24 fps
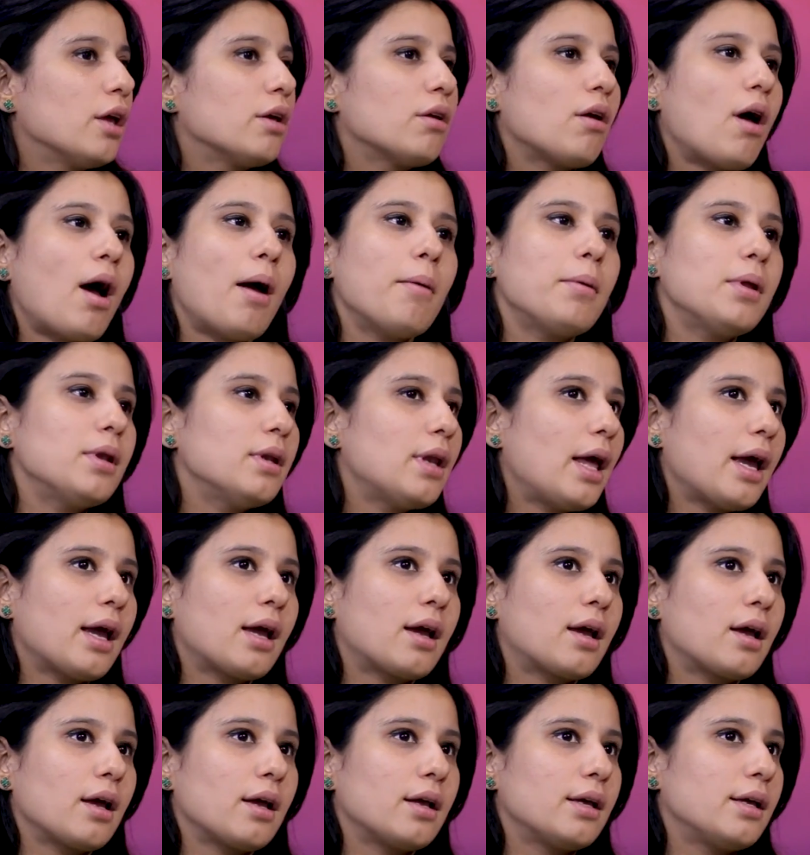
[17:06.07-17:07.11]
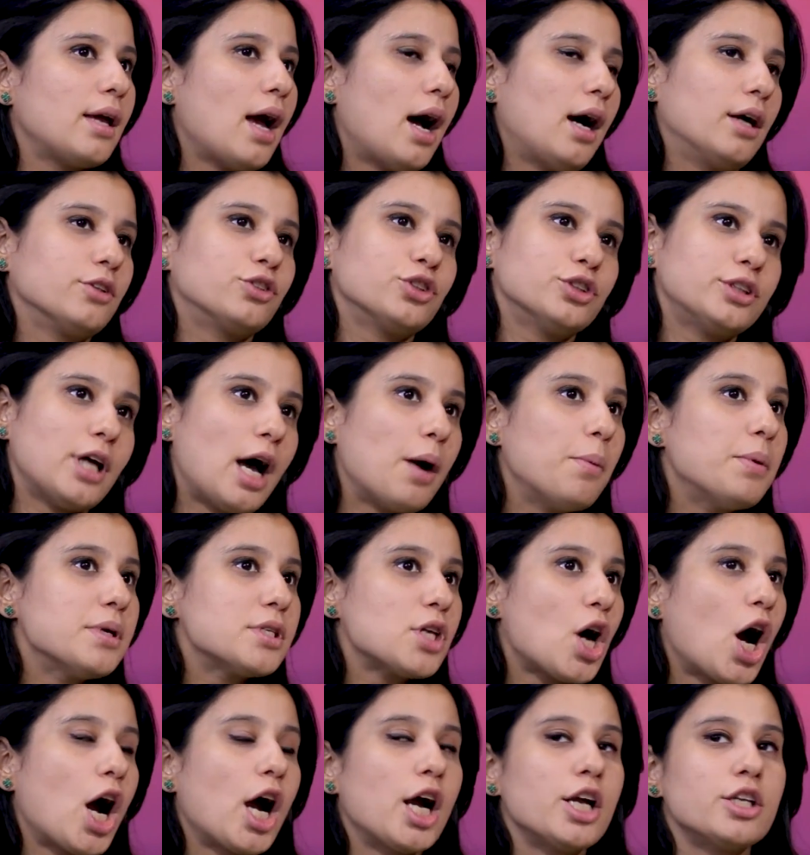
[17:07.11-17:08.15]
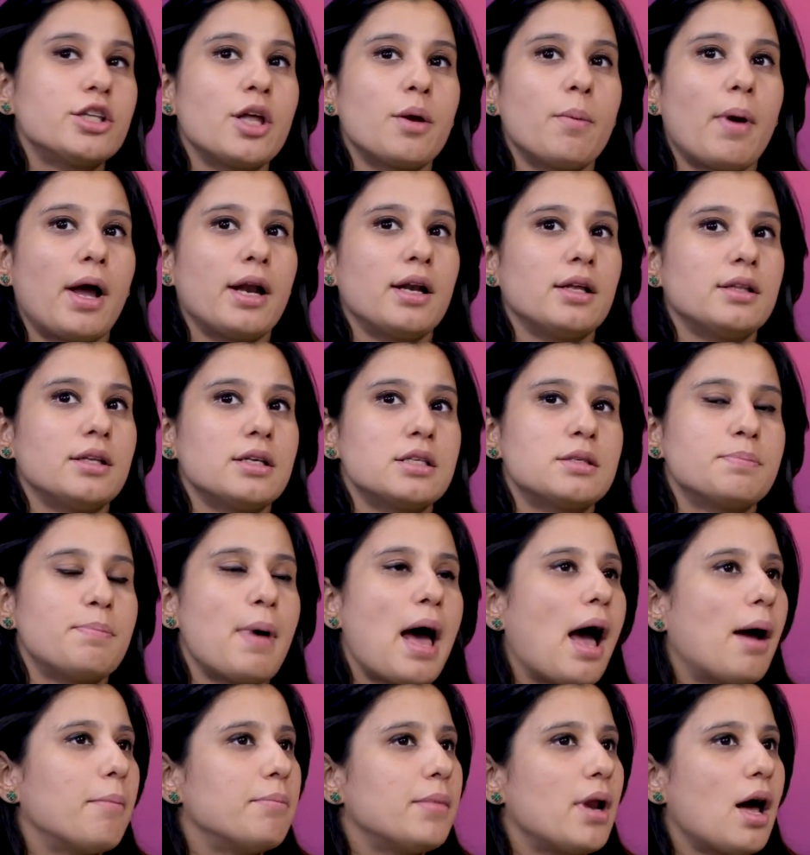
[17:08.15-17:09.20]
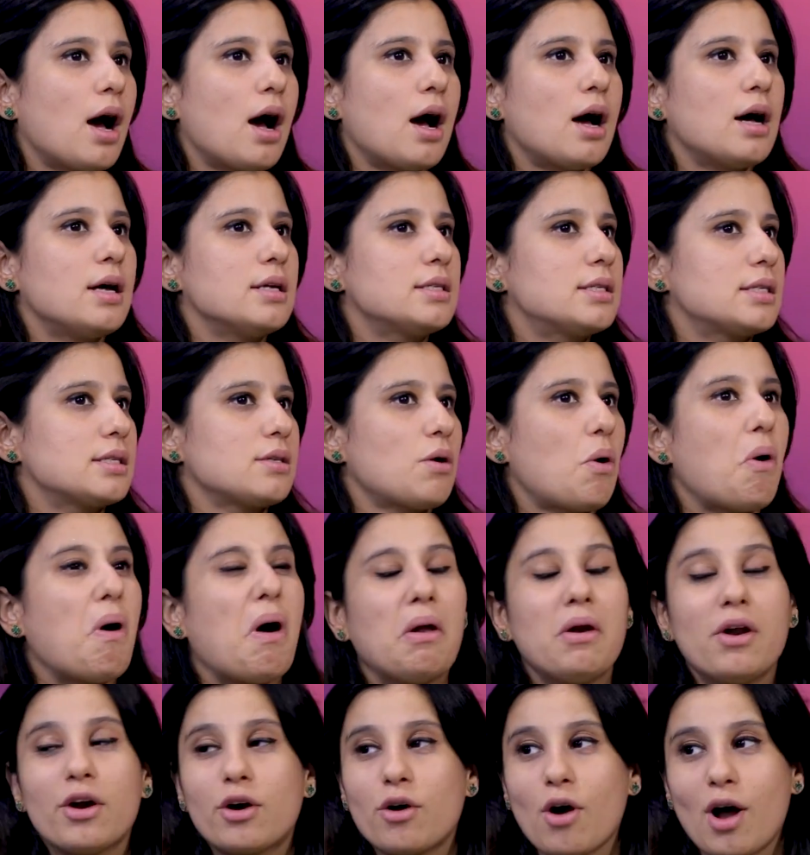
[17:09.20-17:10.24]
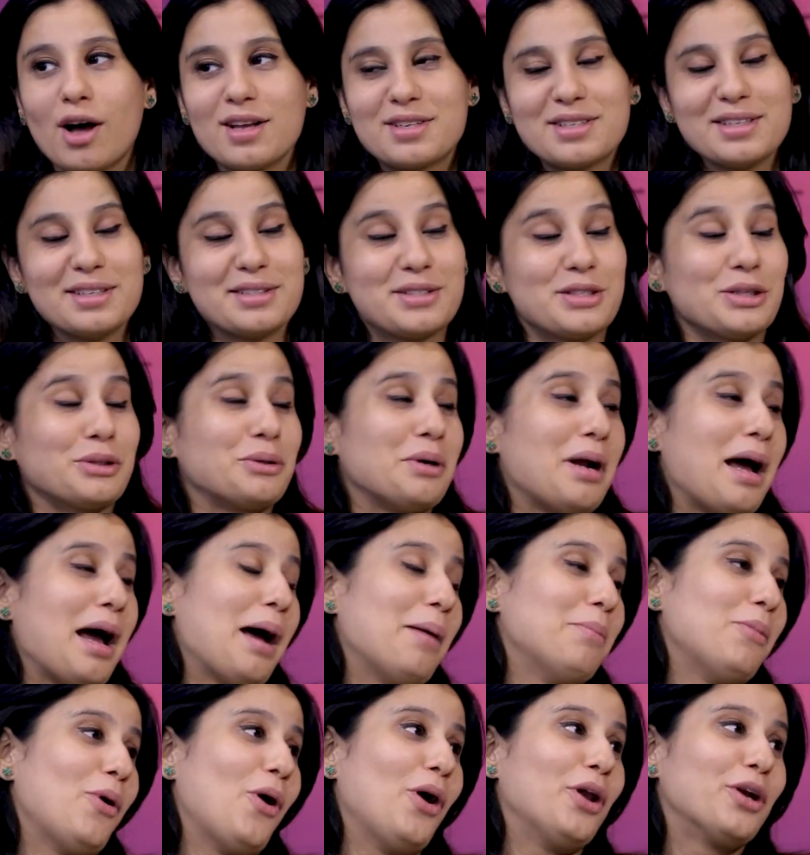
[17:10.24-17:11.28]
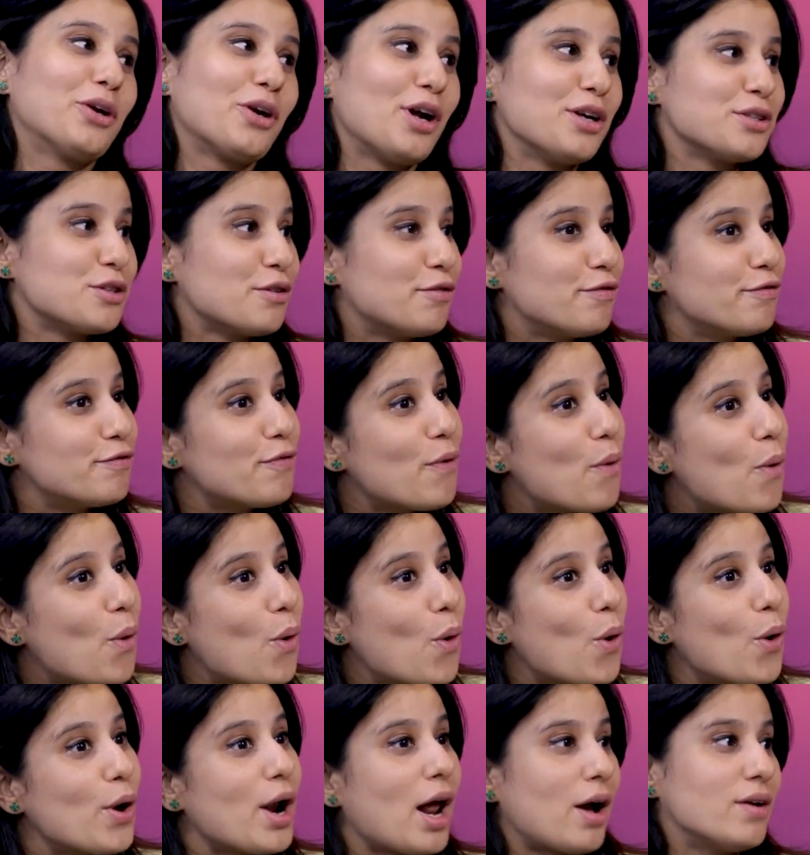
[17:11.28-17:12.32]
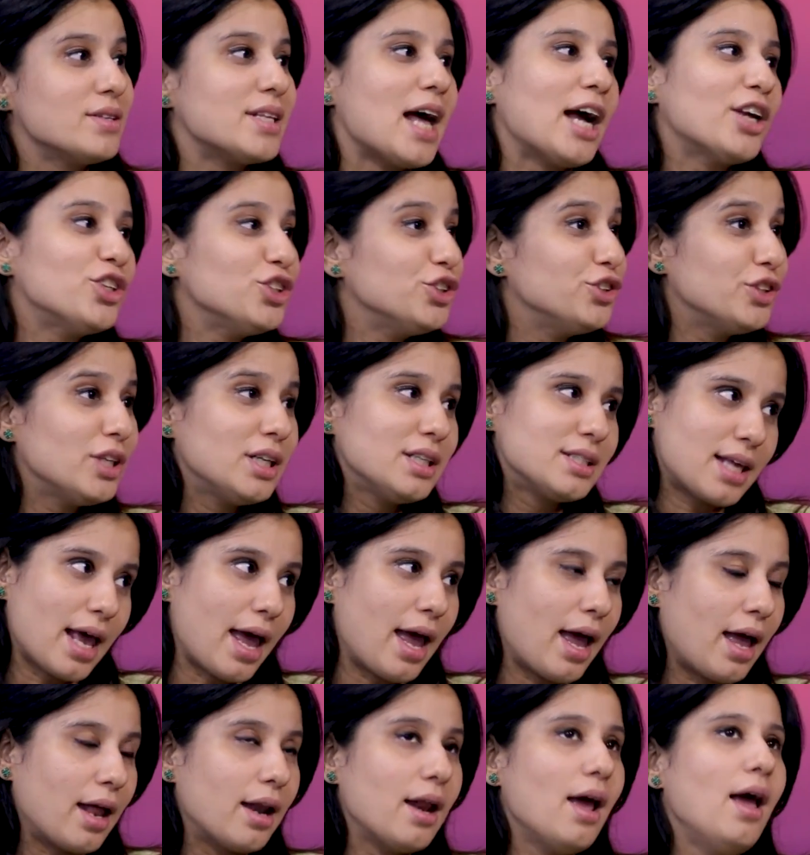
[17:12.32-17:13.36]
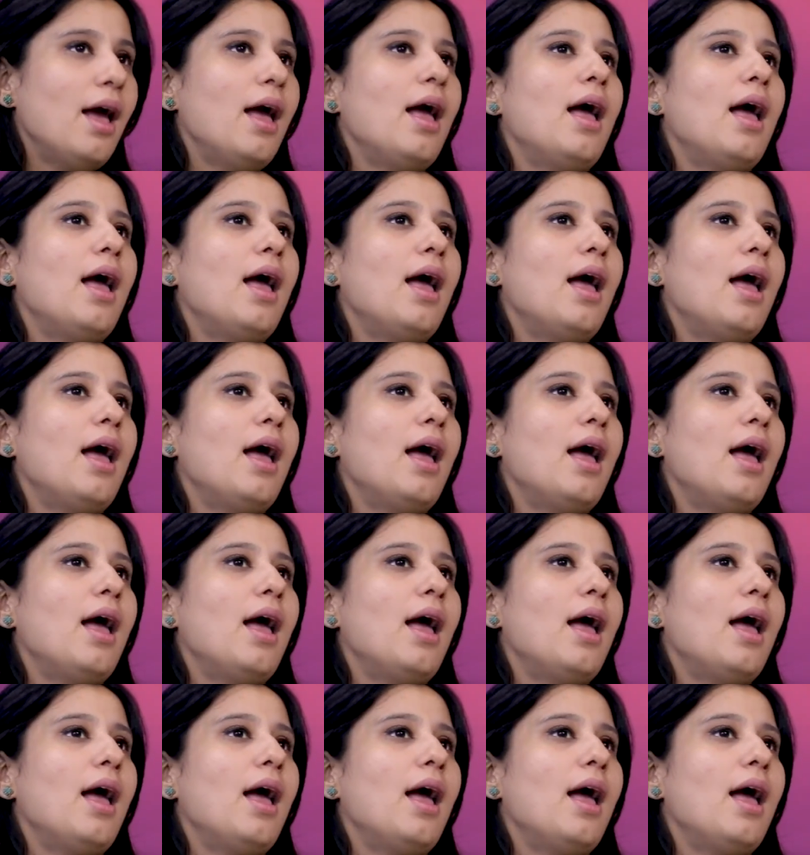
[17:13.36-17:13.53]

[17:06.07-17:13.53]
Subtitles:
I mean, like so that was hard. They went and they spammed us all across Instagram, all across the phone. I was actually really scared.